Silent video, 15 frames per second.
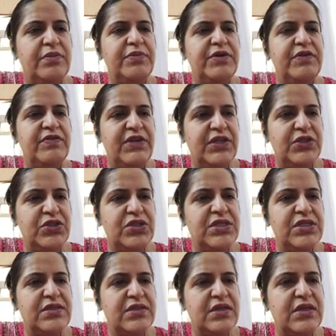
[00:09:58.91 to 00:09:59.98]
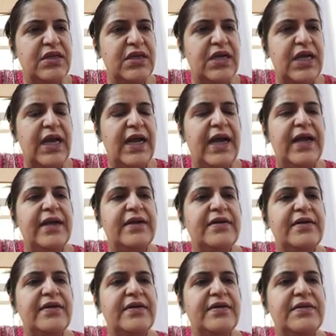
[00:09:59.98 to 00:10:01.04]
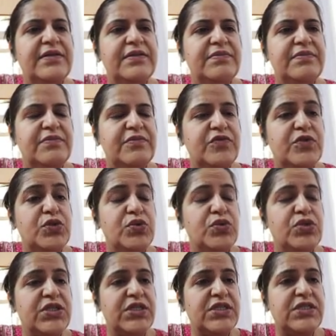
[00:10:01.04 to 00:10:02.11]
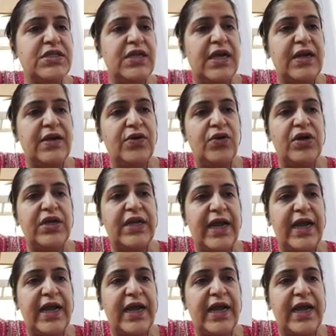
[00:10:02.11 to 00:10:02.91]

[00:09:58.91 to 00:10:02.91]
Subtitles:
privileges And to just not